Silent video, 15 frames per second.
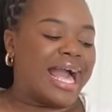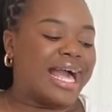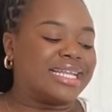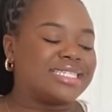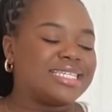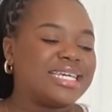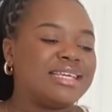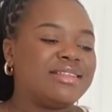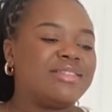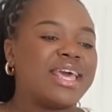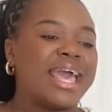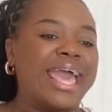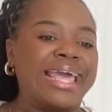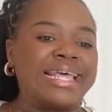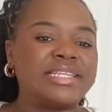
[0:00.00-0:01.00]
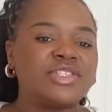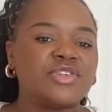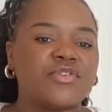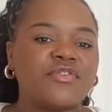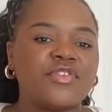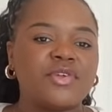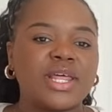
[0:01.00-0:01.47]
and in the end
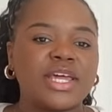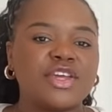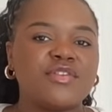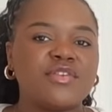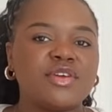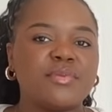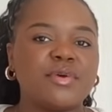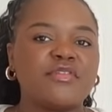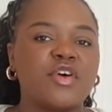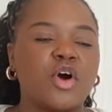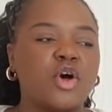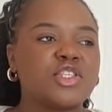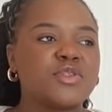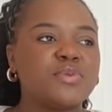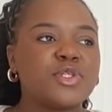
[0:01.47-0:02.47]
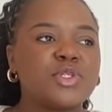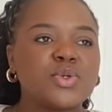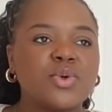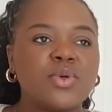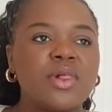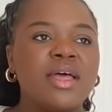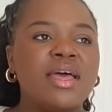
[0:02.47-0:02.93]
you feel like you're in a bit of a
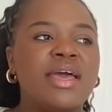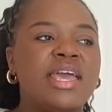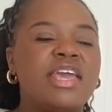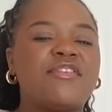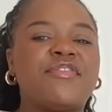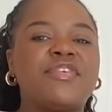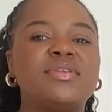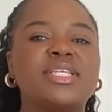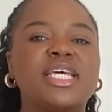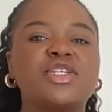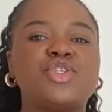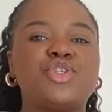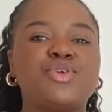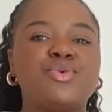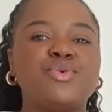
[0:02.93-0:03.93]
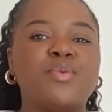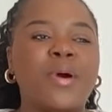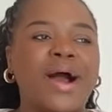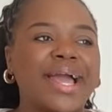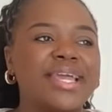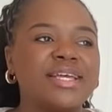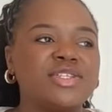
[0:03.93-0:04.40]
hospital. It feels like too
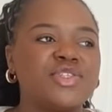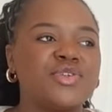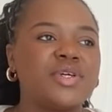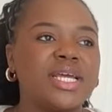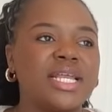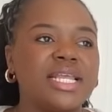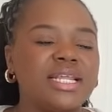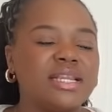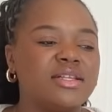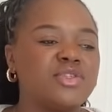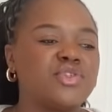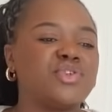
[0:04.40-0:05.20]
white and too clean and